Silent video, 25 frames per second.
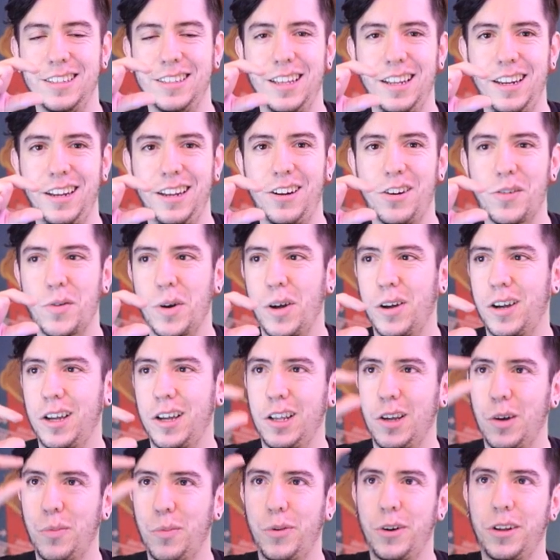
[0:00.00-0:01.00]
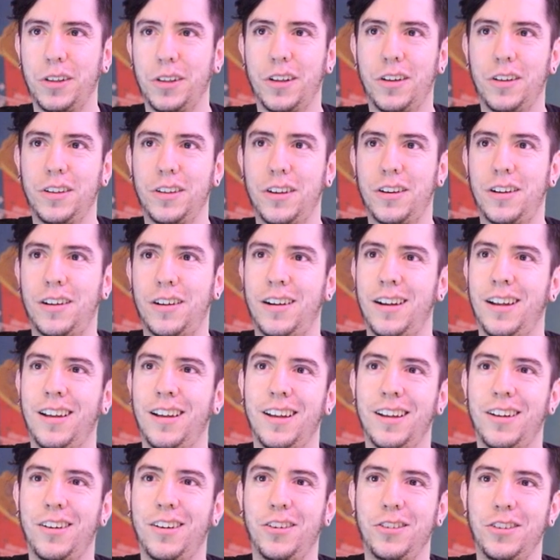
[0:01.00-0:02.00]
The little rocket, you can put it on your
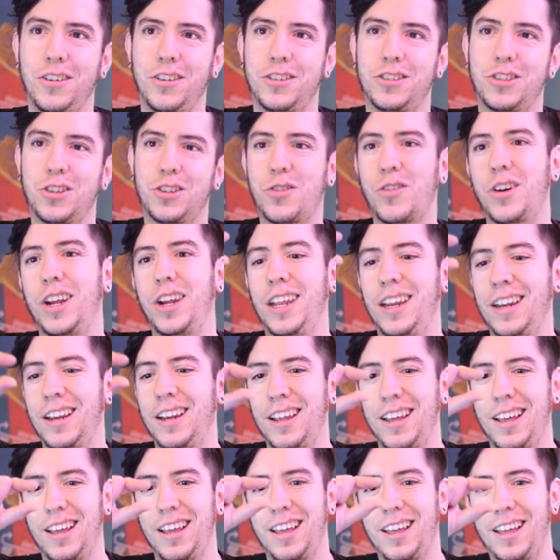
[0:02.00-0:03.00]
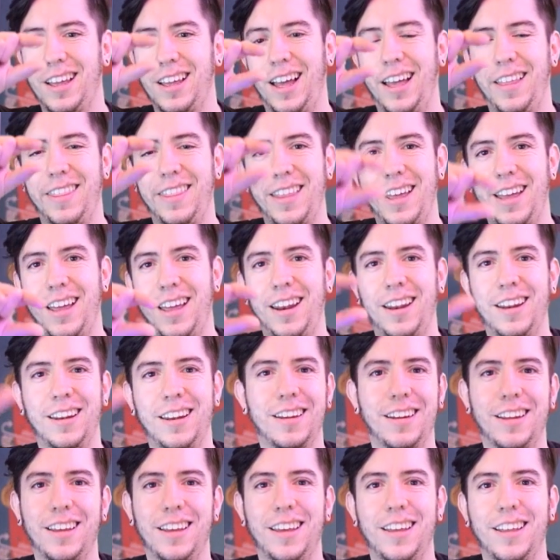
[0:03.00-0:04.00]
screen, and
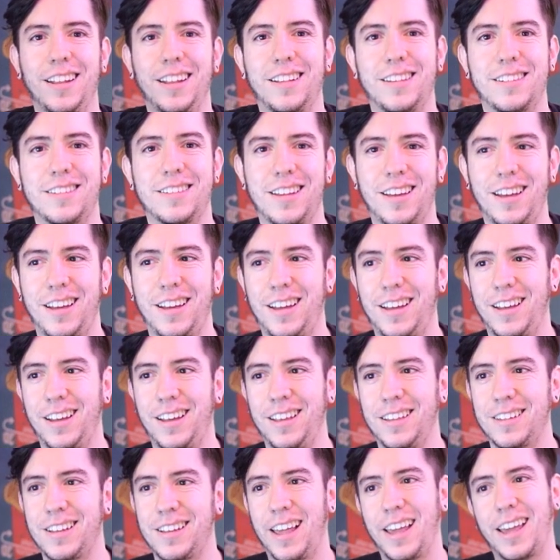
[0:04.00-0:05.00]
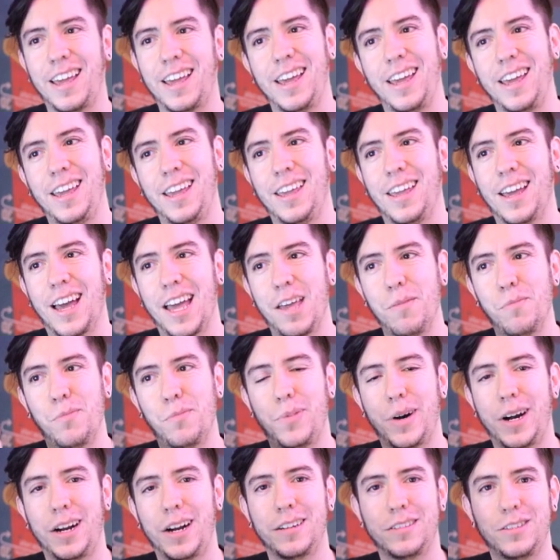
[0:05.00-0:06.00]
then it's like, hey, I'm
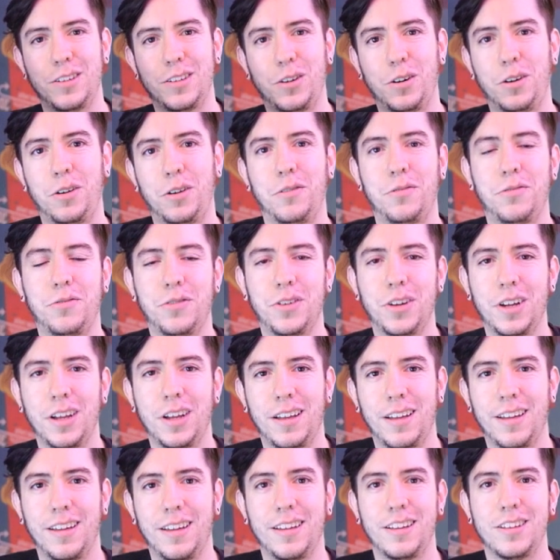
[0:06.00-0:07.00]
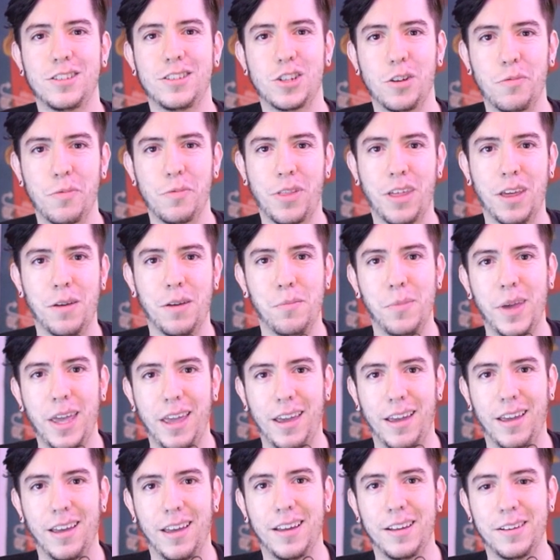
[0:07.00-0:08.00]
part of something
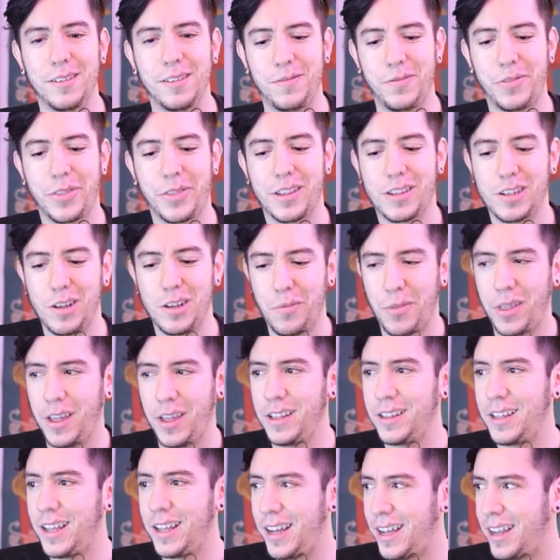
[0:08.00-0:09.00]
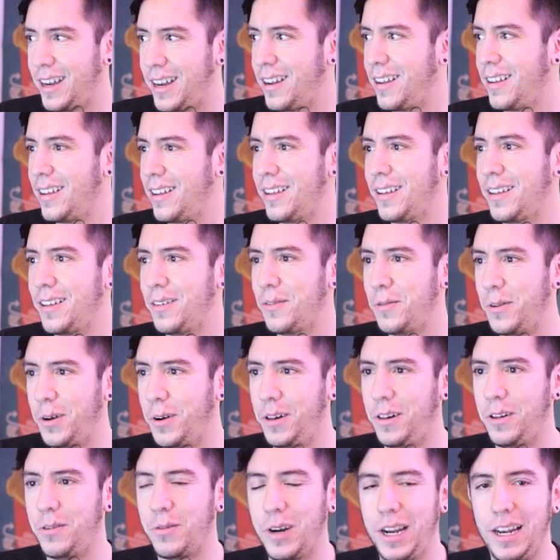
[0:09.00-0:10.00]
big, something that
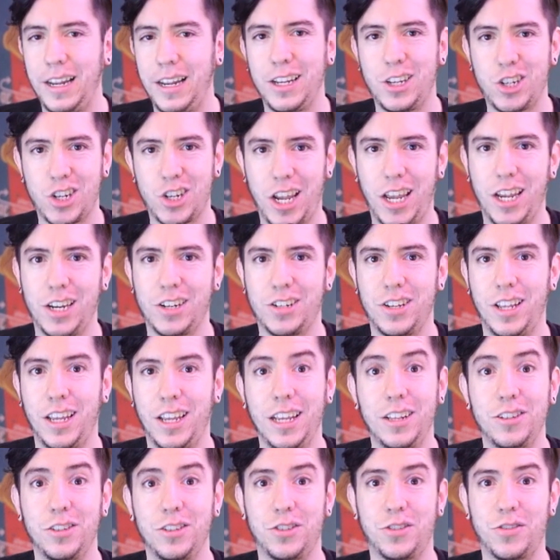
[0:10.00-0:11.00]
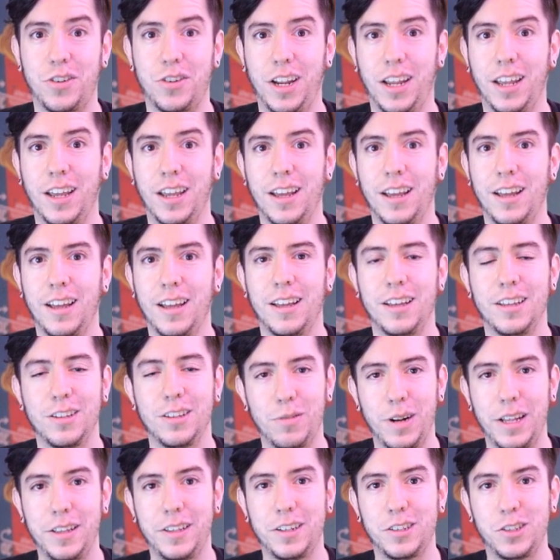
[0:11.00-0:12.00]
will really change the industry.
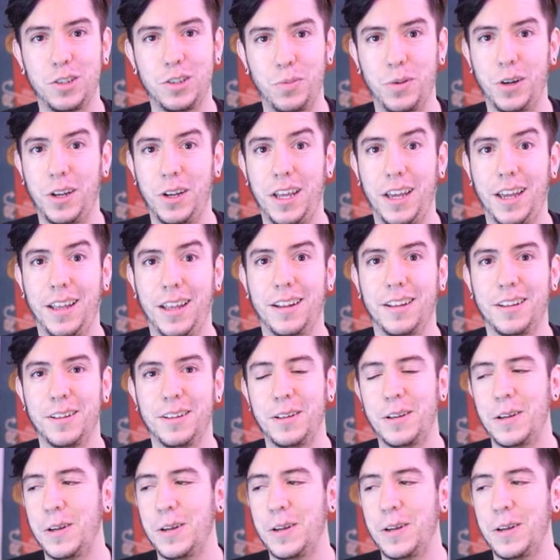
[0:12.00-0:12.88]
It's Blender 2.8.